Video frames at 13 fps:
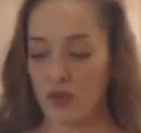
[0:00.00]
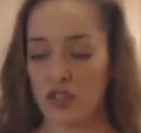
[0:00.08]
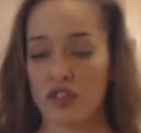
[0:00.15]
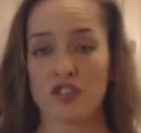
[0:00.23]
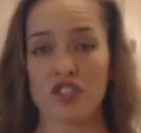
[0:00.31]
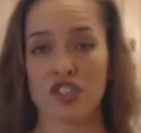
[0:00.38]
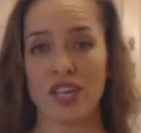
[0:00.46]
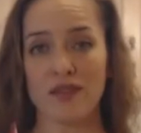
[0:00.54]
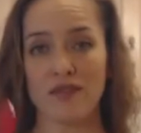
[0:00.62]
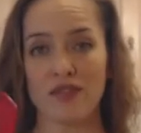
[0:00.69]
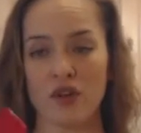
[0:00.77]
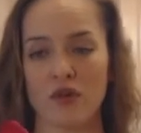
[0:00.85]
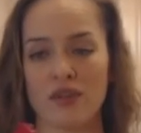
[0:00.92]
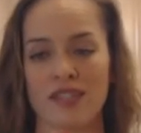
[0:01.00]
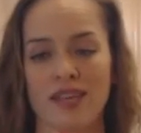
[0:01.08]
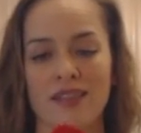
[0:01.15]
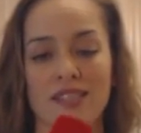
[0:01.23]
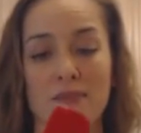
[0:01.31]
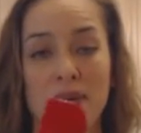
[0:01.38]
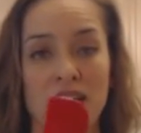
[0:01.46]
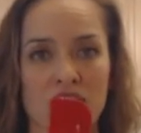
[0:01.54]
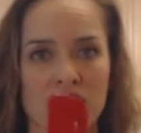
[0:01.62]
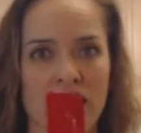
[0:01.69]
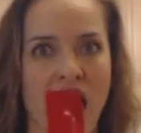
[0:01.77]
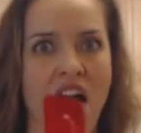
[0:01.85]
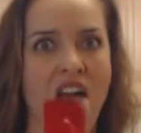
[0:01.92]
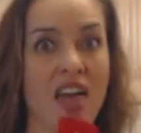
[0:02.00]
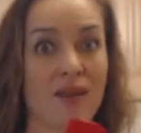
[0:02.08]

When you're the chef, you always get the spatula.